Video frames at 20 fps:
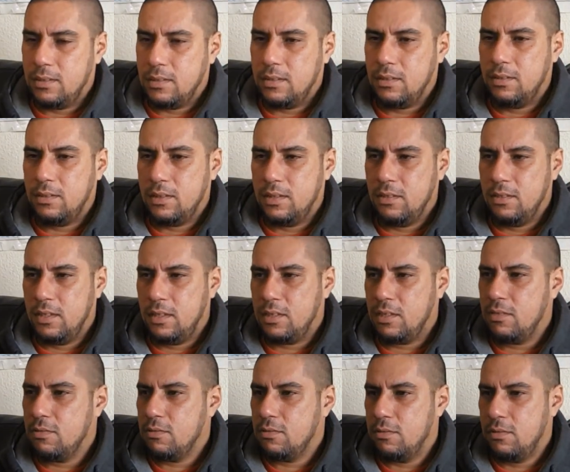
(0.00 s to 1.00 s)
you know, the
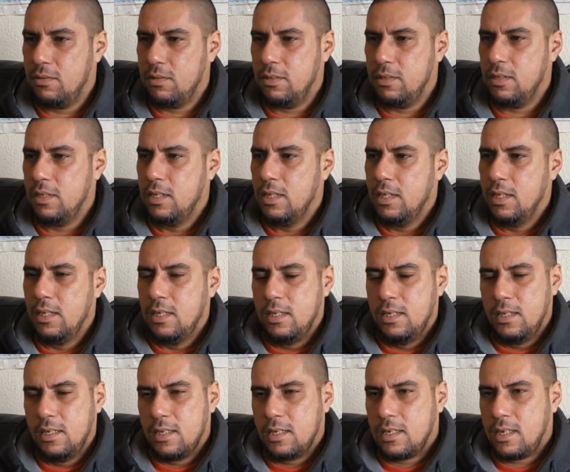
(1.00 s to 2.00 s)
so-called
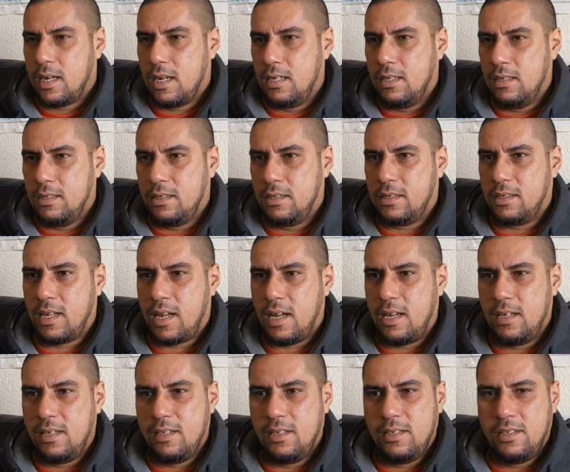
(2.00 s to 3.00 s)
colored
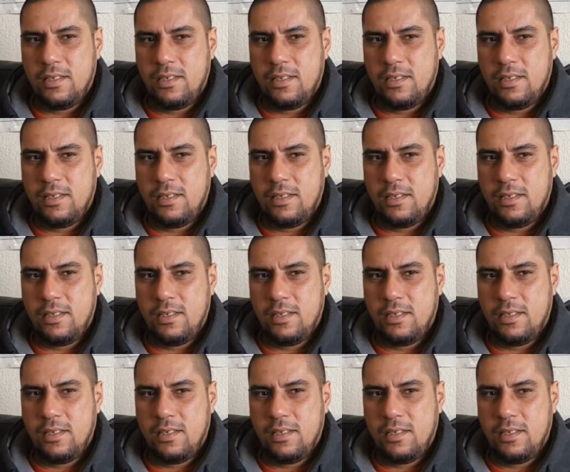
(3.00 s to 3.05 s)
style